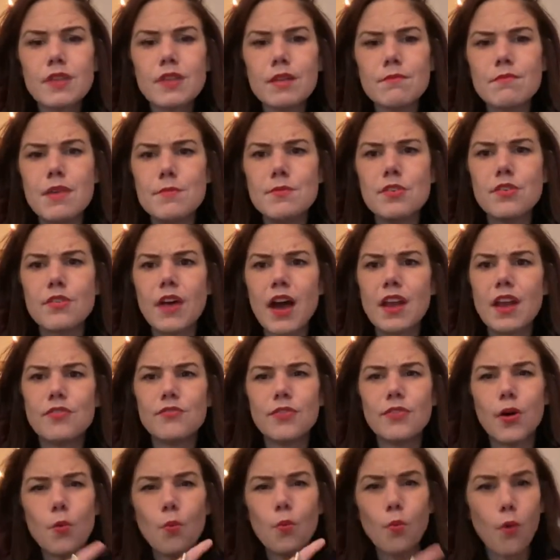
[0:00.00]
Maybe you kind of
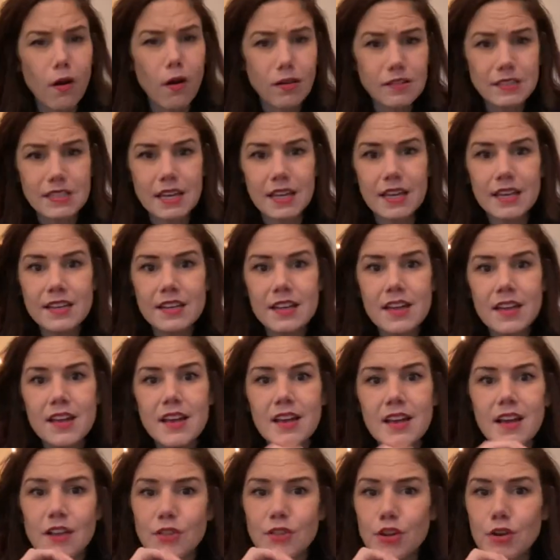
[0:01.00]
felt walled in
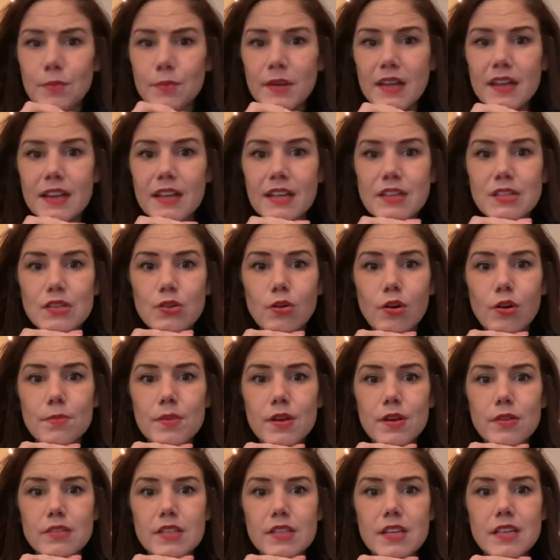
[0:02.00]
a little bit in
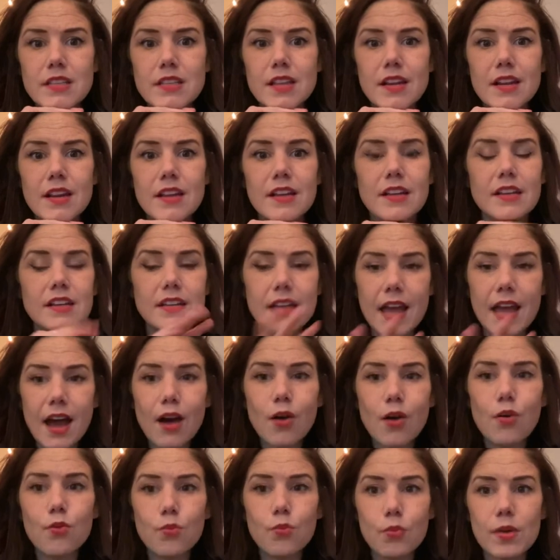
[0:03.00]
Scorpio season.
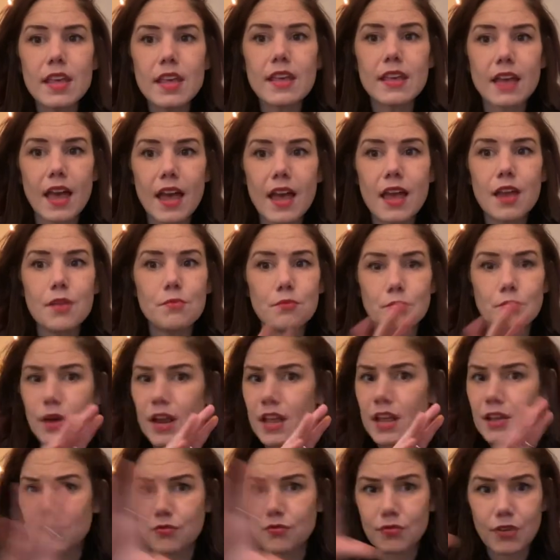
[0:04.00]
Now we can
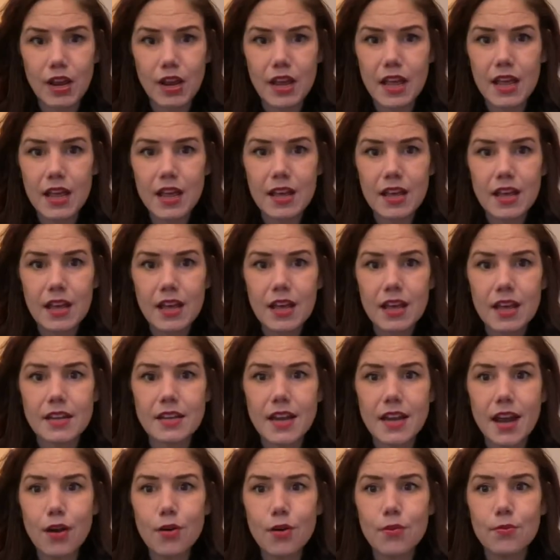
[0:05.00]
break free.
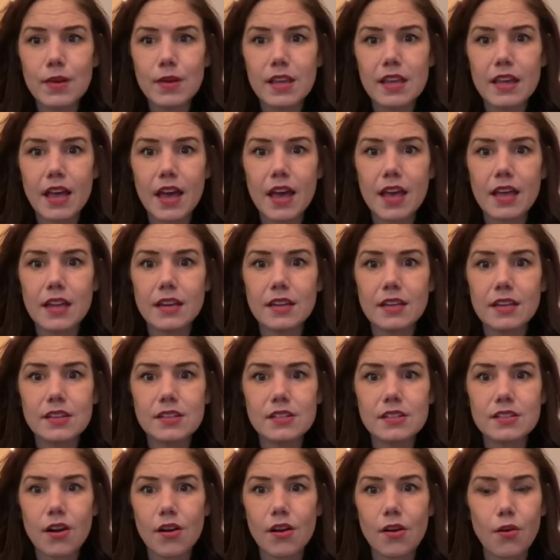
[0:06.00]
Now we can
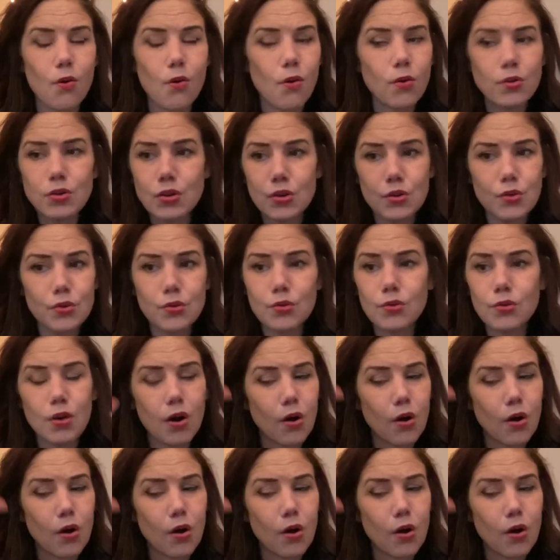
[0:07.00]
start a whole new